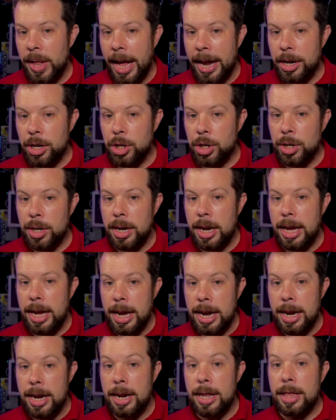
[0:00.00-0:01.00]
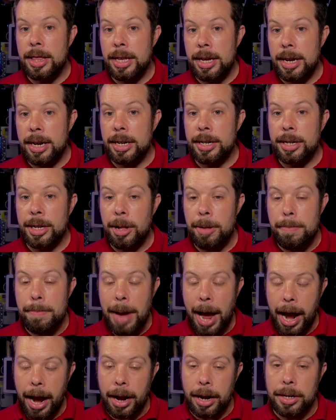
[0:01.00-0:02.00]
engine in the Intel
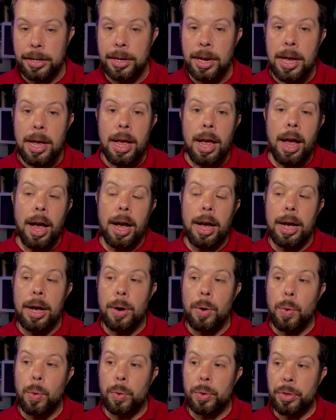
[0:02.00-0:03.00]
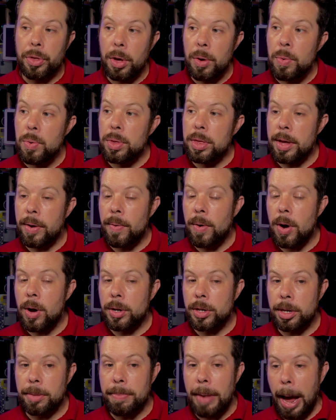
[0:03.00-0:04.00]
Macs. Uh, although there are
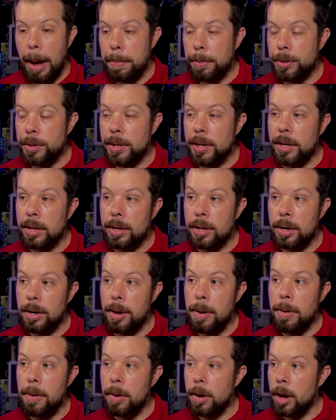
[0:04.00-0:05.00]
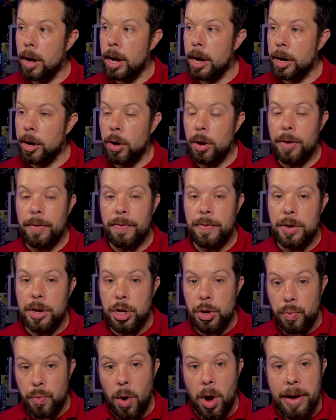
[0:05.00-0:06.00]
some Apple Silicon uh, kind of
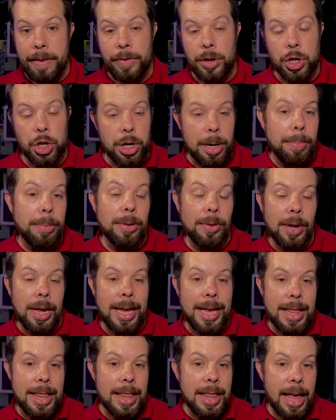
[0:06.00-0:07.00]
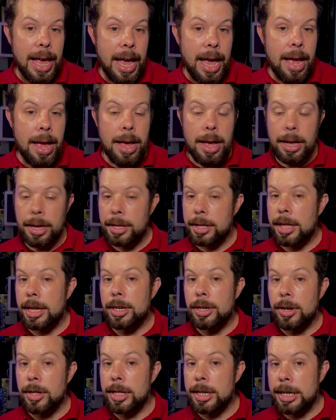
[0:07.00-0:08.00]
derived chips in there,
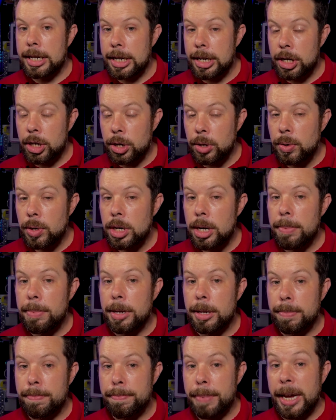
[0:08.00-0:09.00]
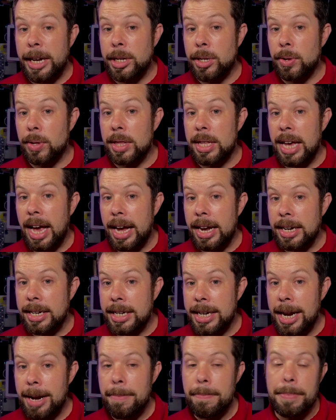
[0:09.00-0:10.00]
things like the T two chip is based on the A
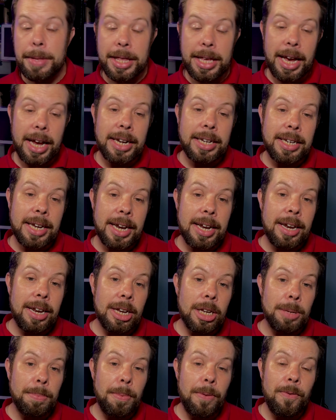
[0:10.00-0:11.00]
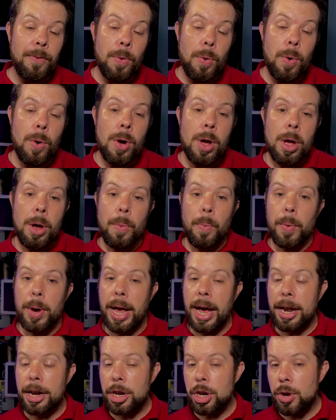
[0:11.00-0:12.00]
ten, but the A ten is before we
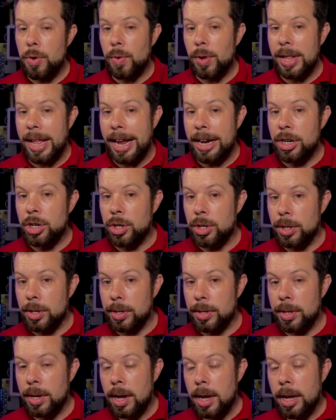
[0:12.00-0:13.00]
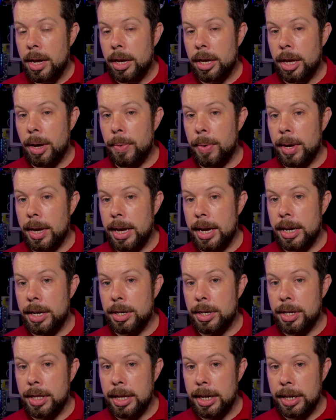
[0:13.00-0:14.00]
had neural engines going
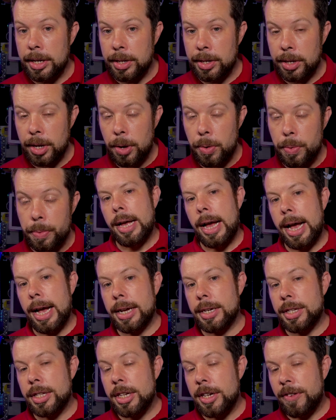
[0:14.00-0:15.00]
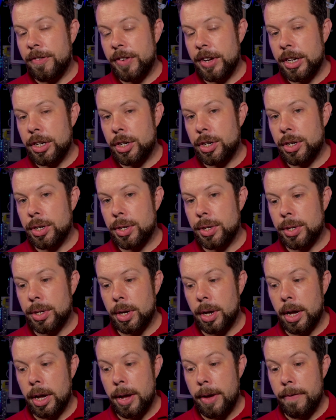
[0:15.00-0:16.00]
into these. So as these features
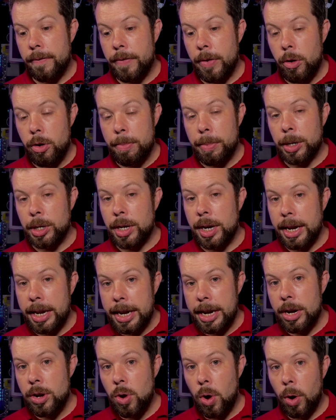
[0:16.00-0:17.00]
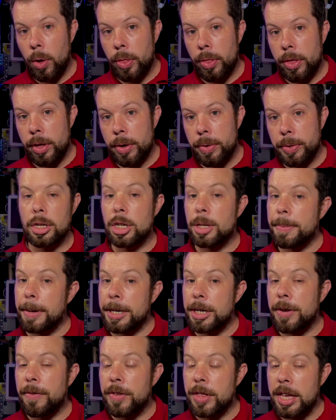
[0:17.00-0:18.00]
uh, very much lean on those,
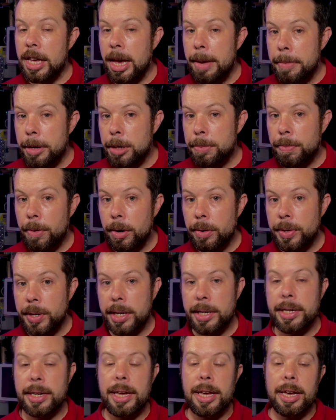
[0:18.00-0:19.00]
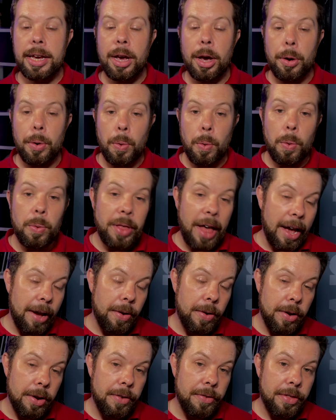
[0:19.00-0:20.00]
especially for the image processing and all that
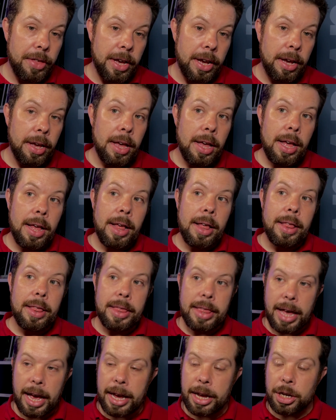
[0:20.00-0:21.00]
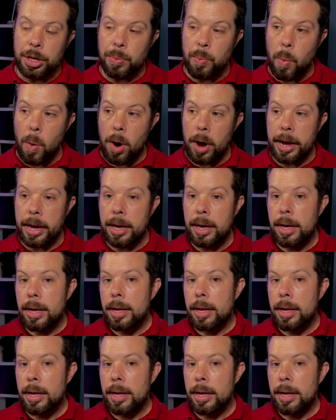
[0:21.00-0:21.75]
kind of thing, that is why